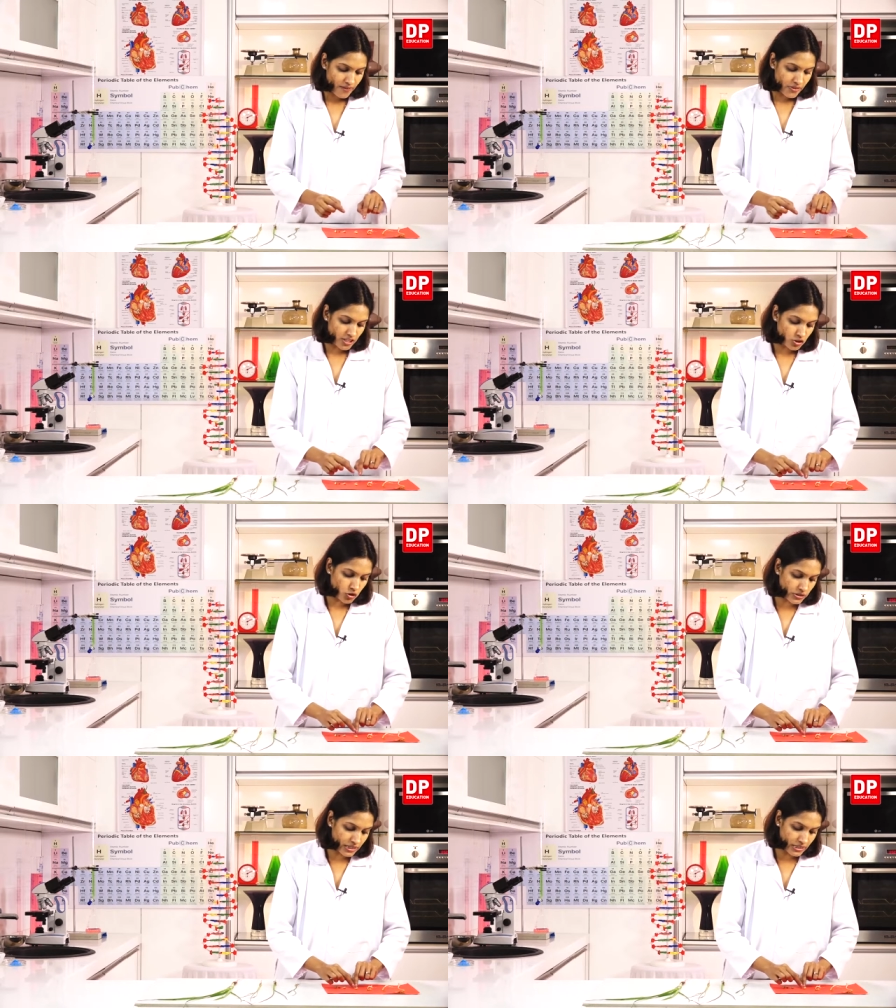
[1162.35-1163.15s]
that
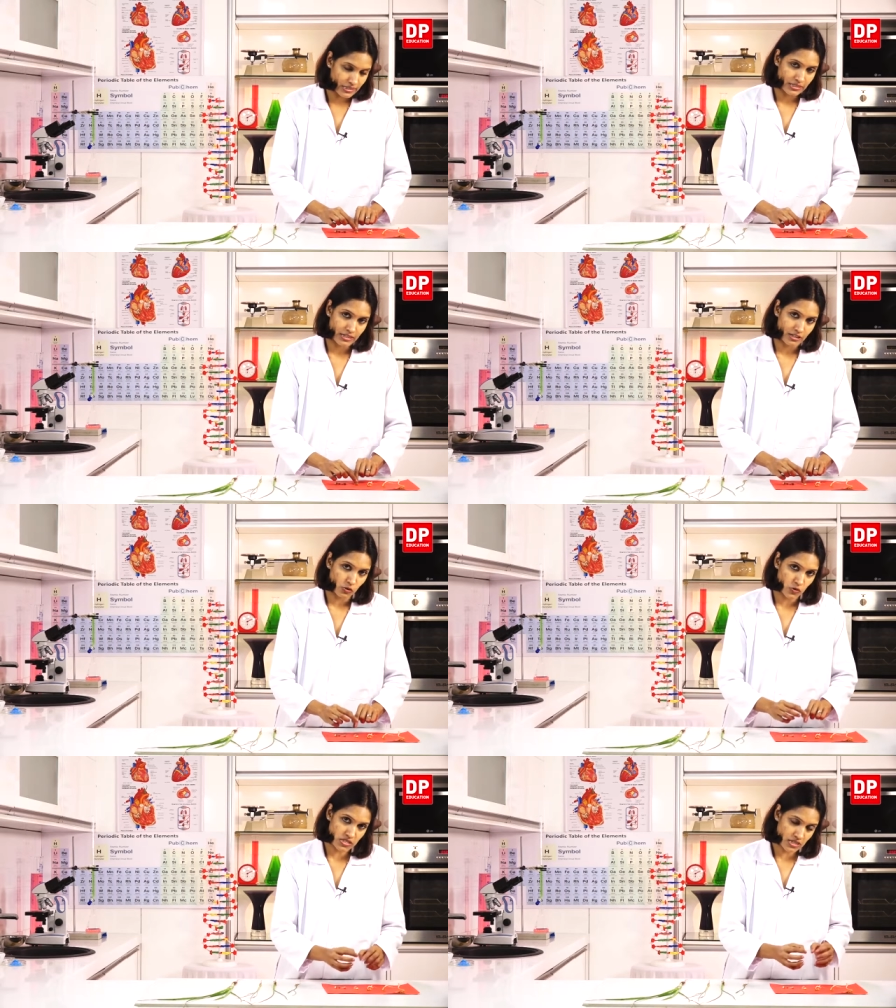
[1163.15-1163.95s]
cotyledon,
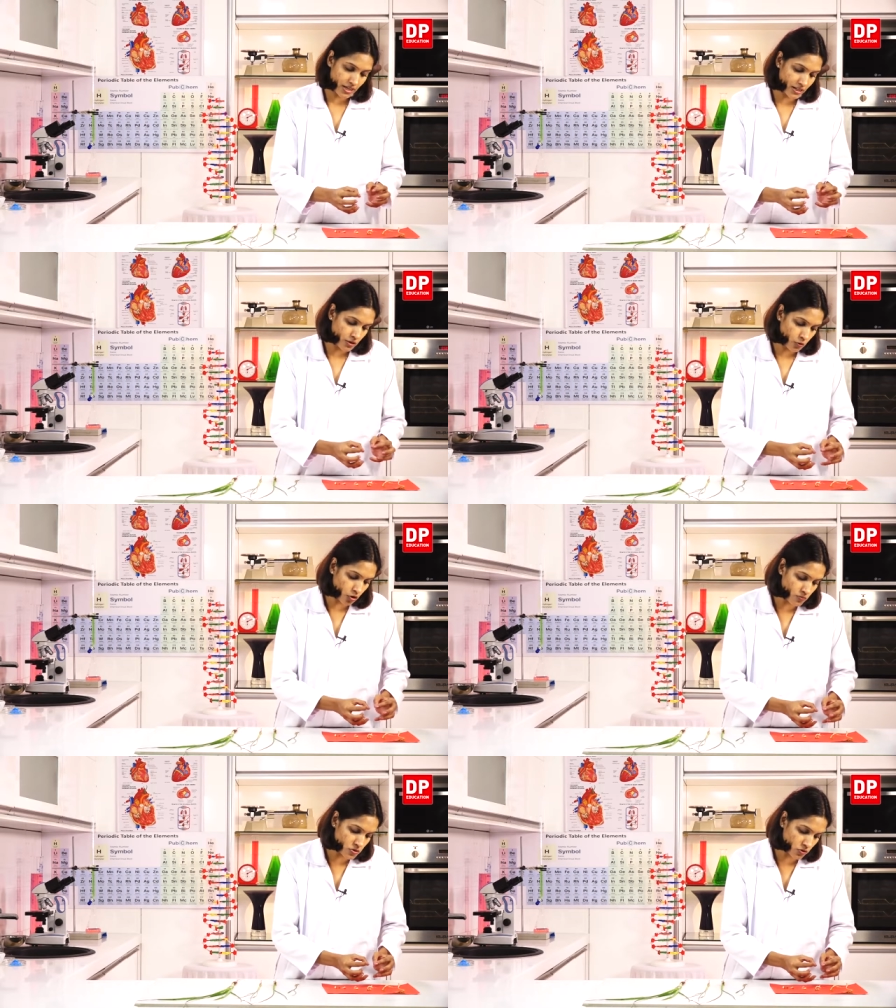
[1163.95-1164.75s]
those seed
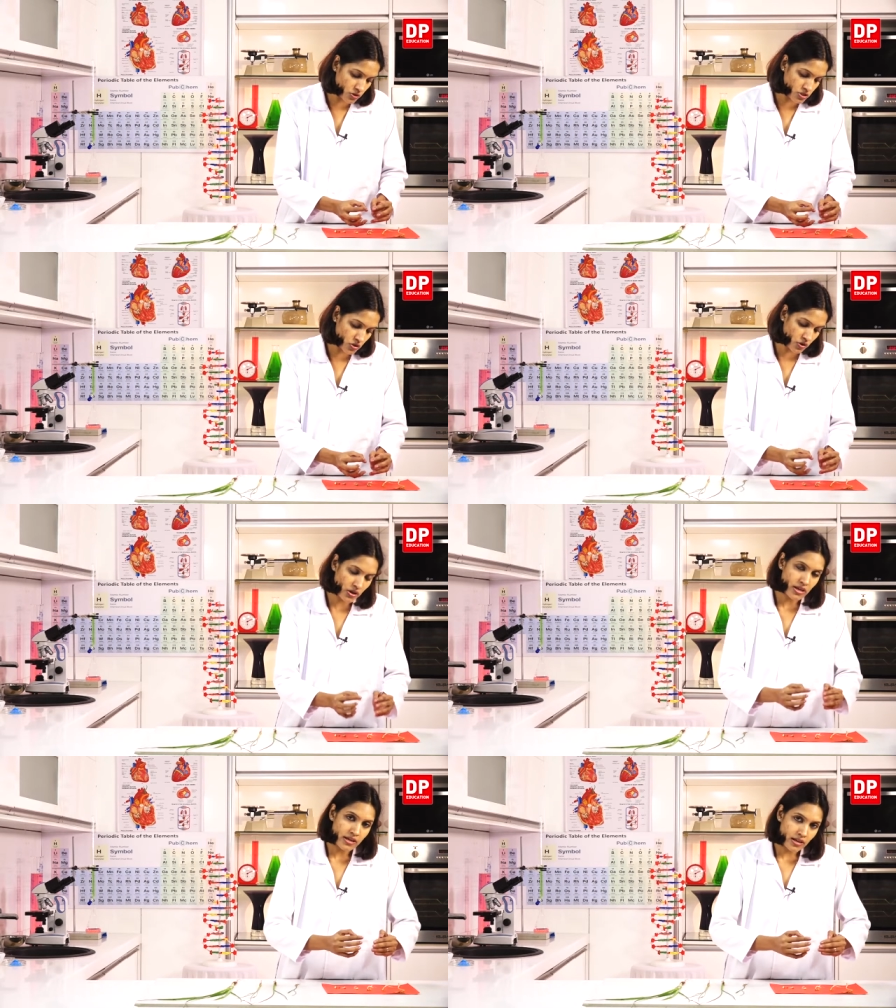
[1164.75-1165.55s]
lobes also
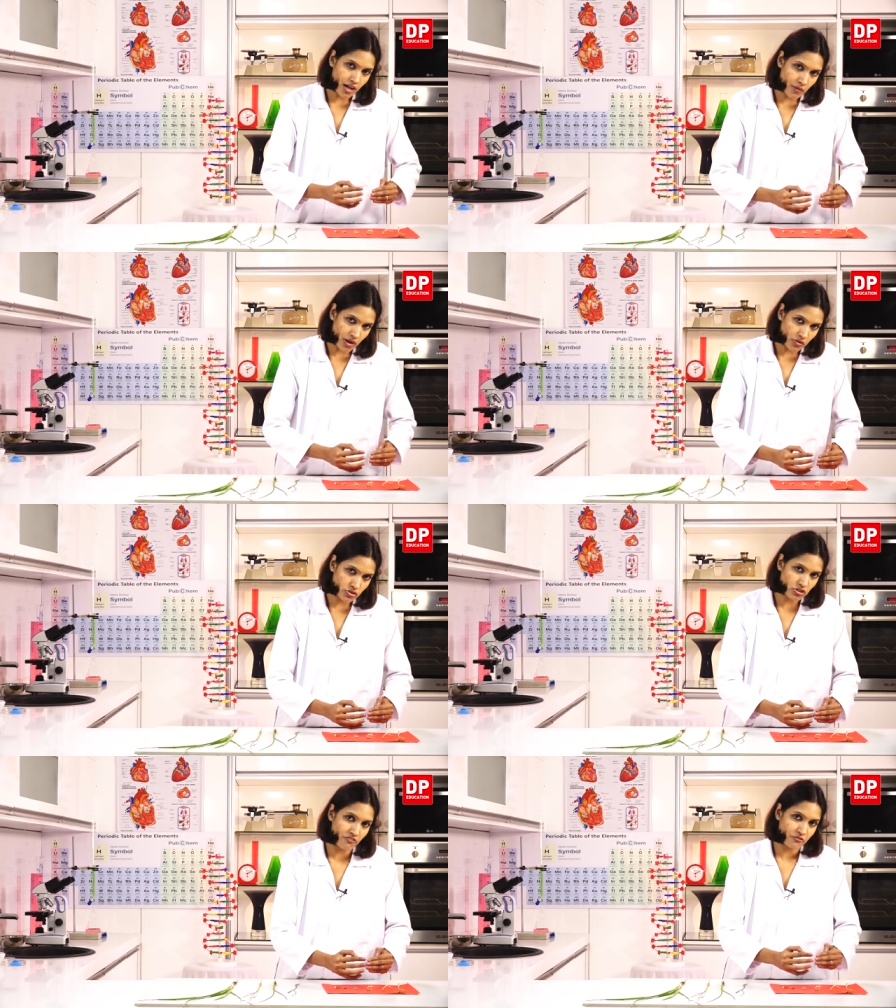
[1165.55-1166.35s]
come
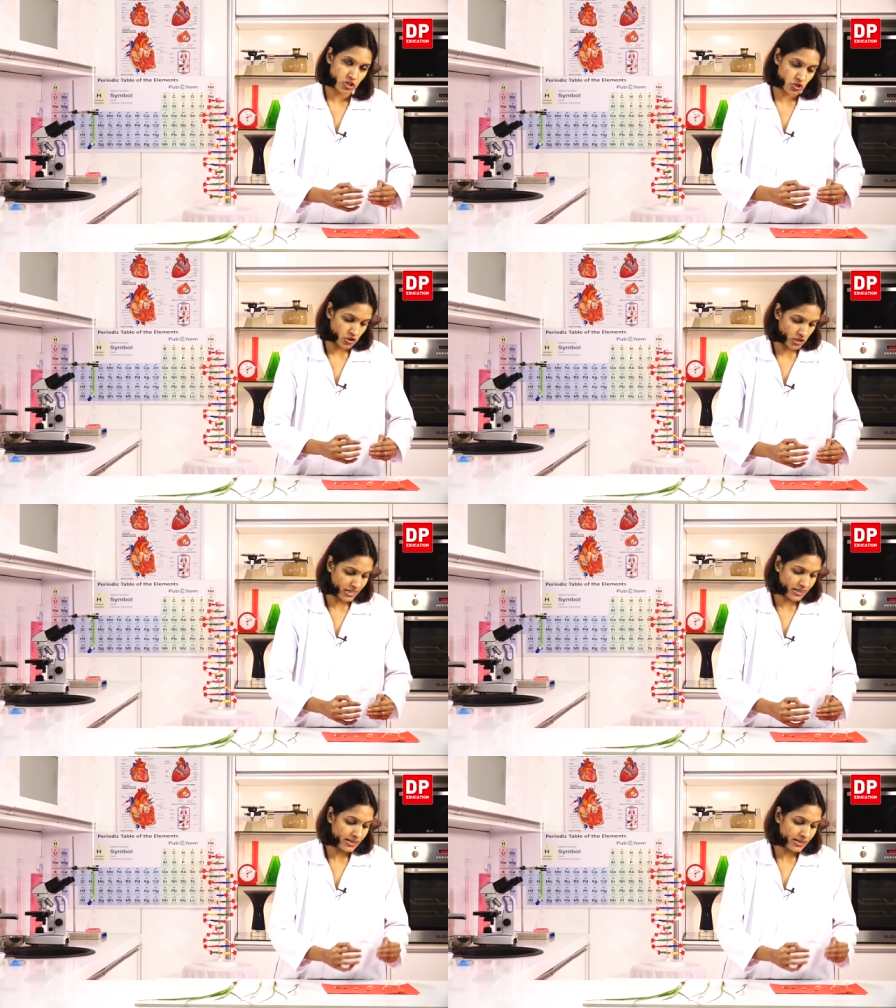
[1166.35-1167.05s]
out of the soil